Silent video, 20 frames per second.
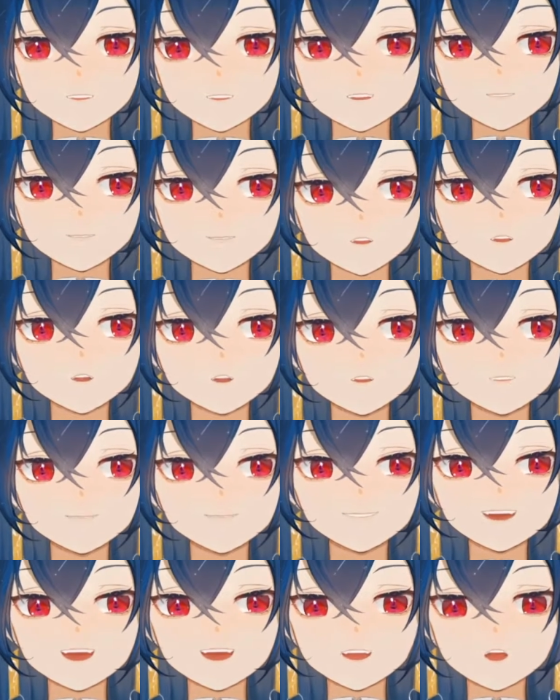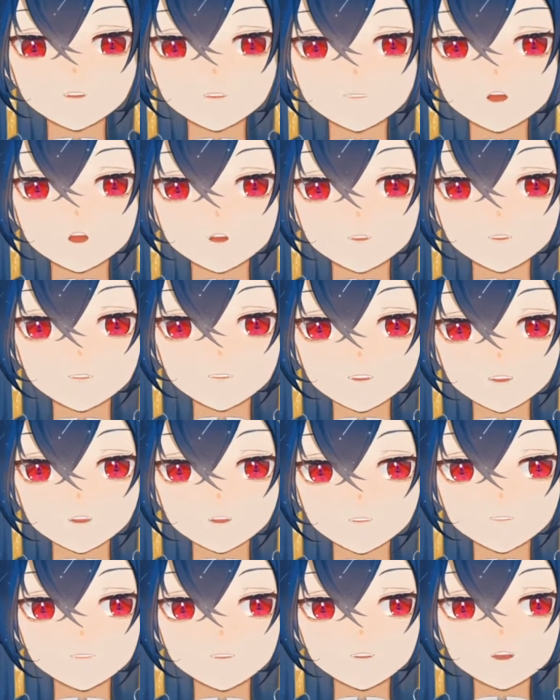Like, the second you touch League, you
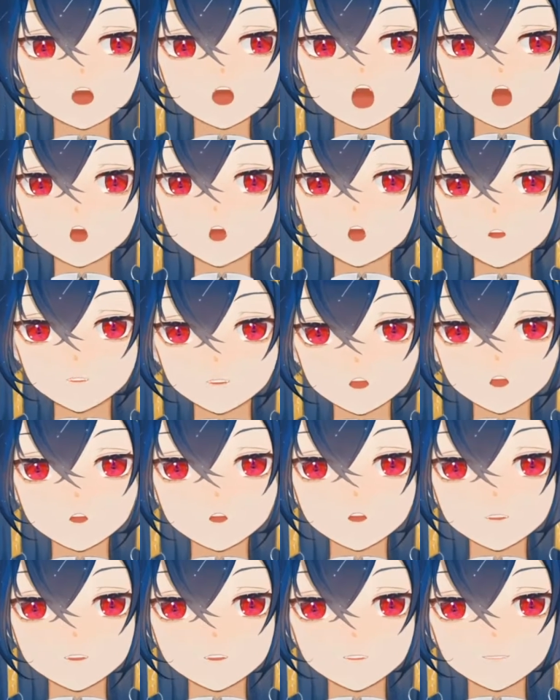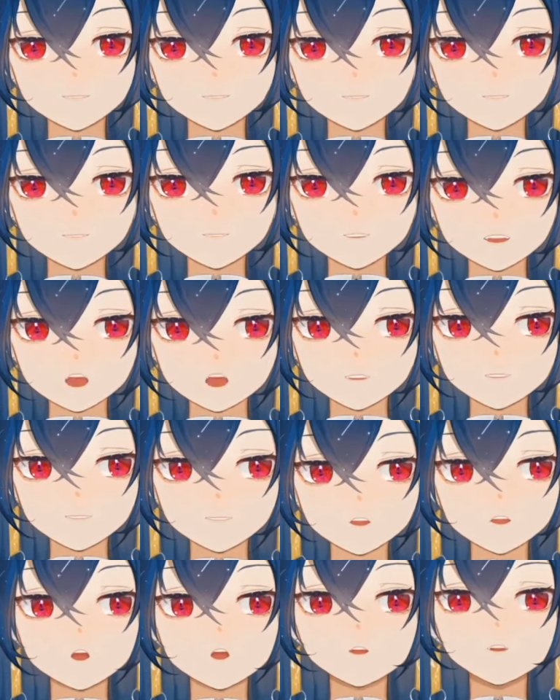think, I want to be good at this. It would be
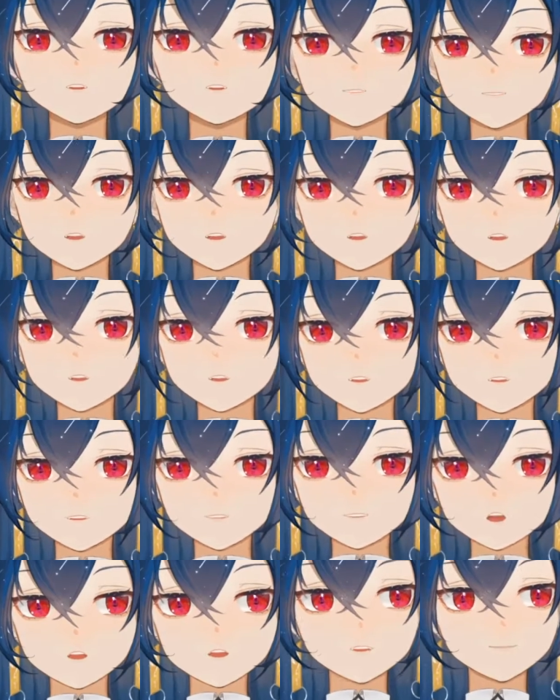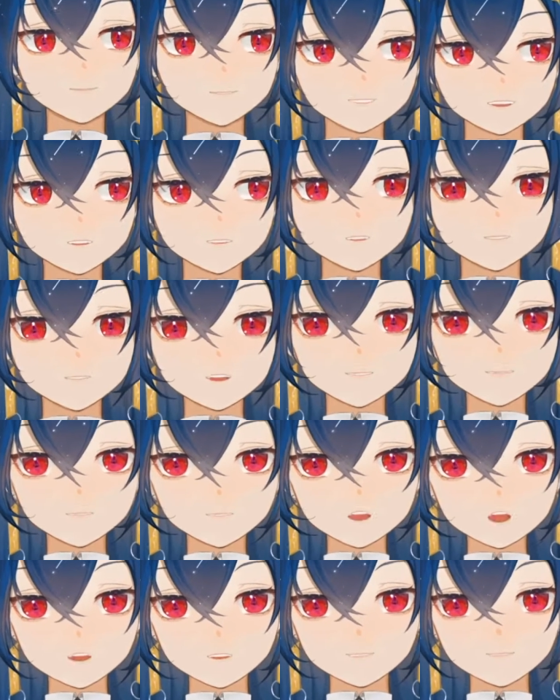cool to be good at this. I want to be better than my
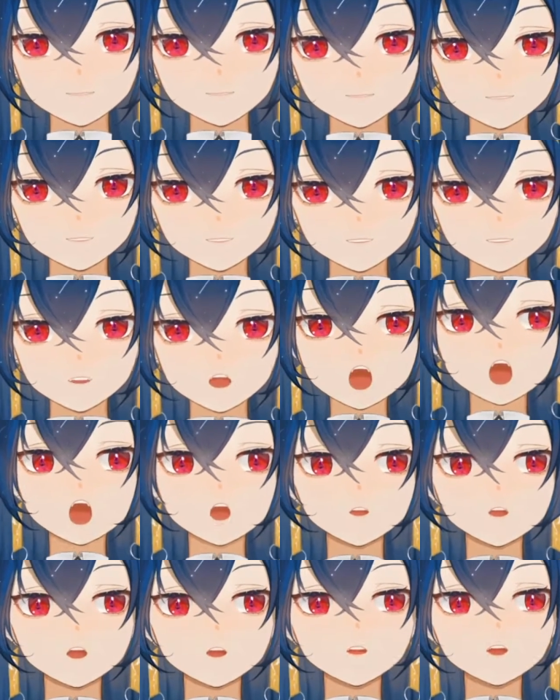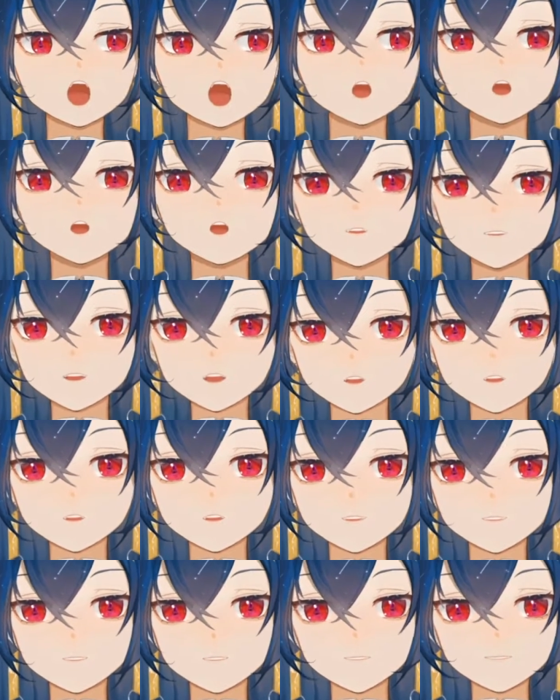friends. I want to be
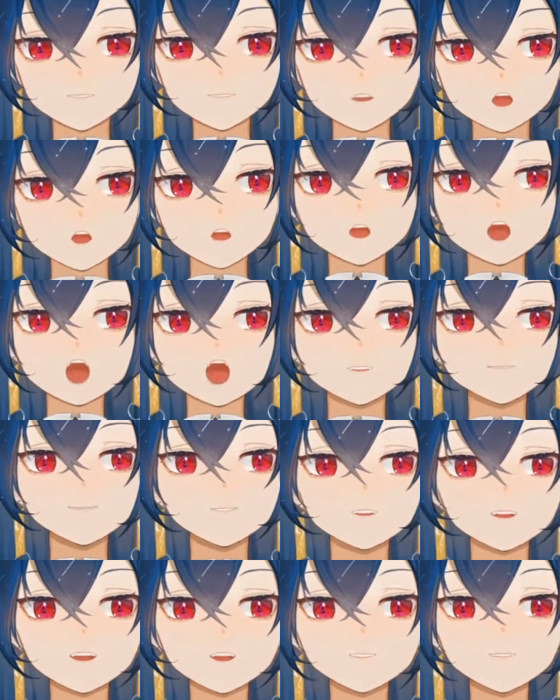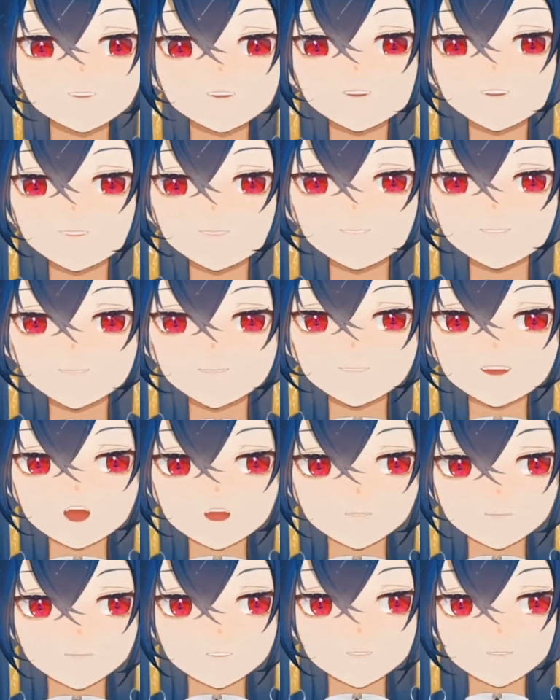good. You know, I feel like League is this game
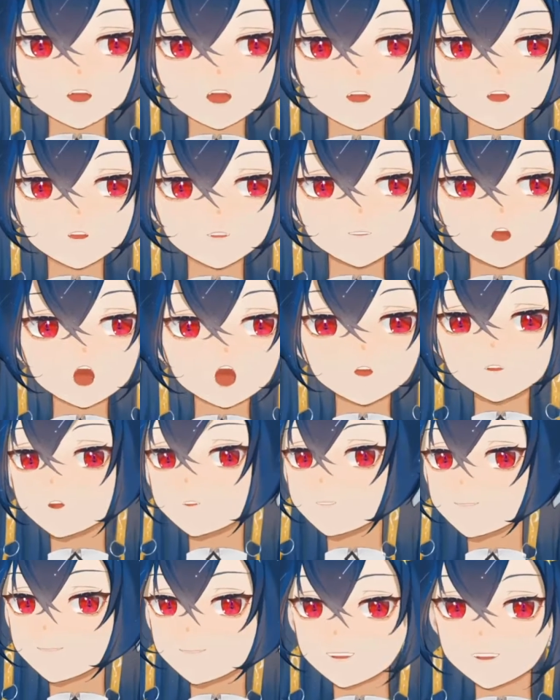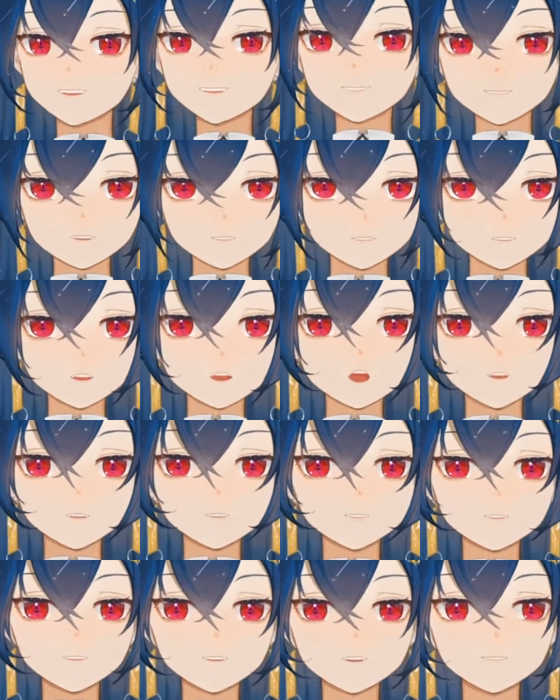somehow where the second someone touches
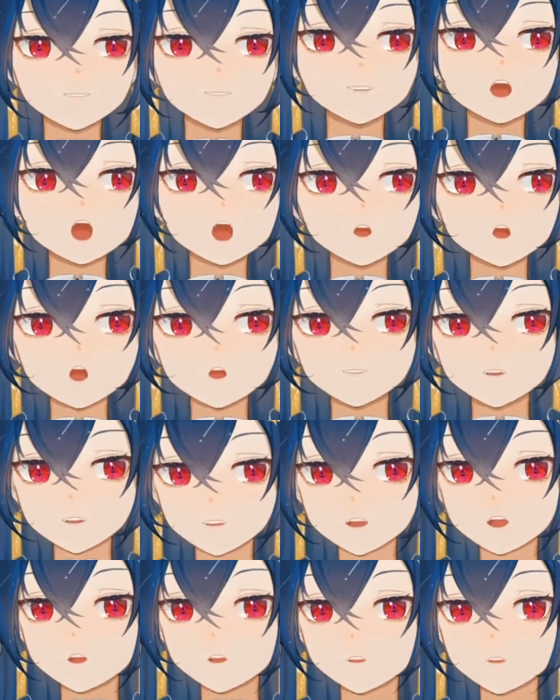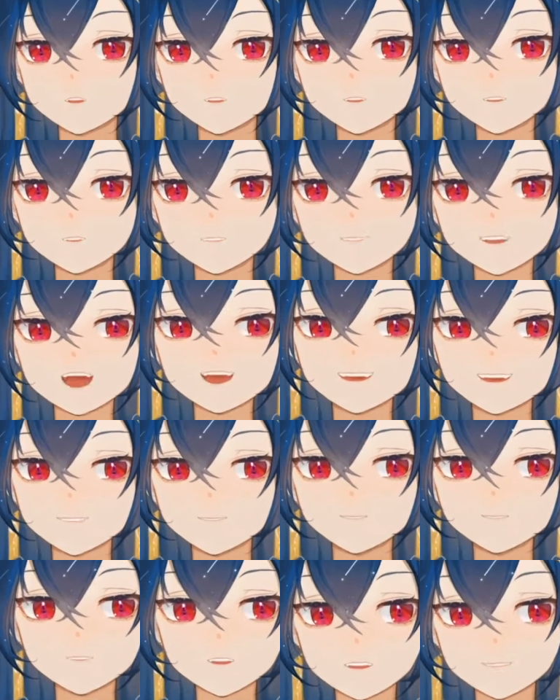it, they think, I want to be better. And that's
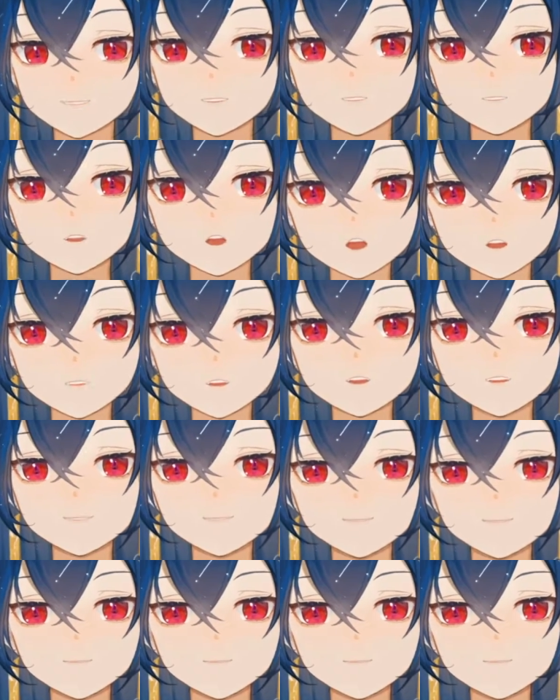what League does really well.